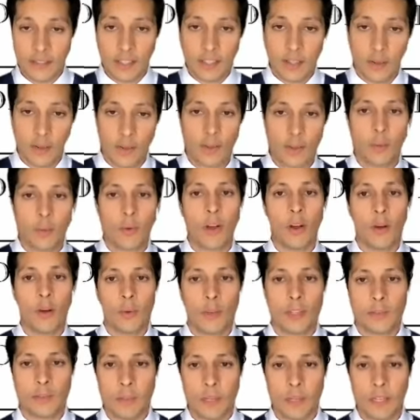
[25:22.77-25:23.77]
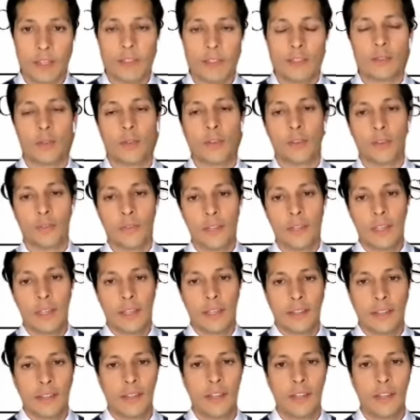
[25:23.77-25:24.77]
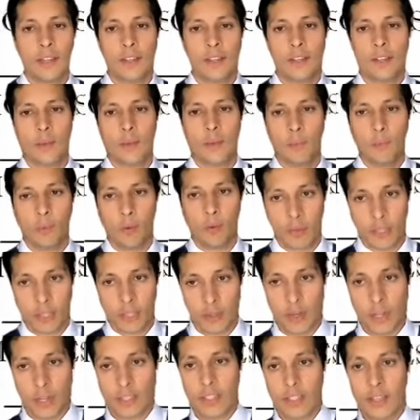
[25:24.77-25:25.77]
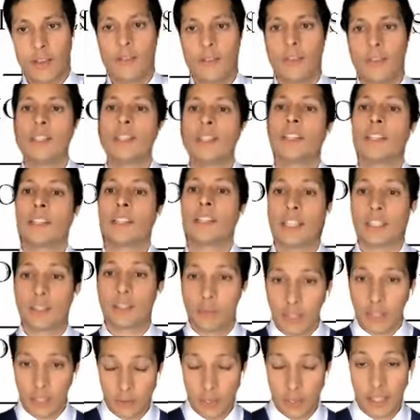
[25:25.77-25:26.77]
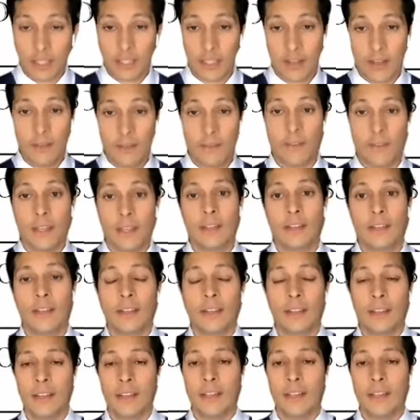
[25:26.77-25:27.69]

There will always be sort of the more restrictive and then the less restrictive, and